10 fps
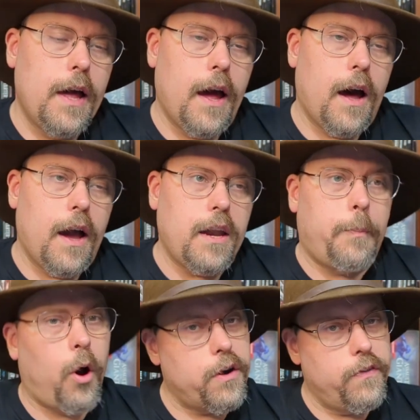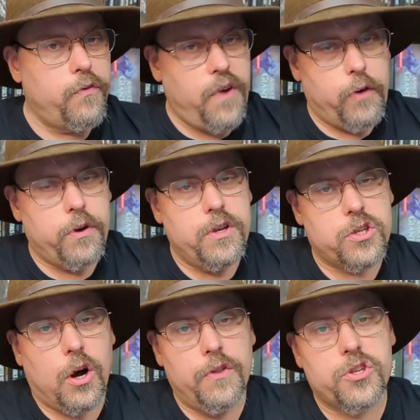And a part of the Faerun is
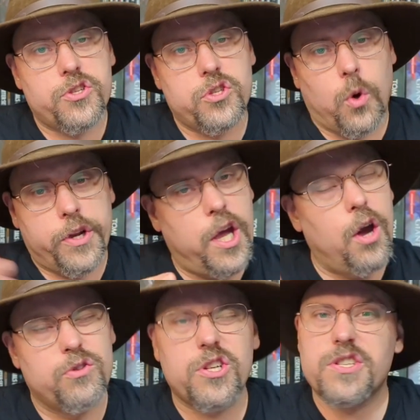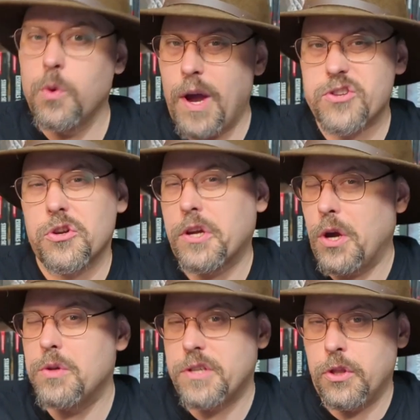called the Sword Coast. It's the western
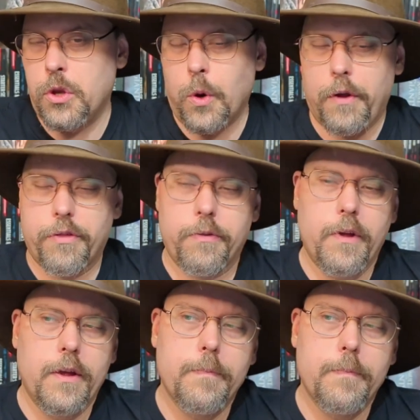coast and the north.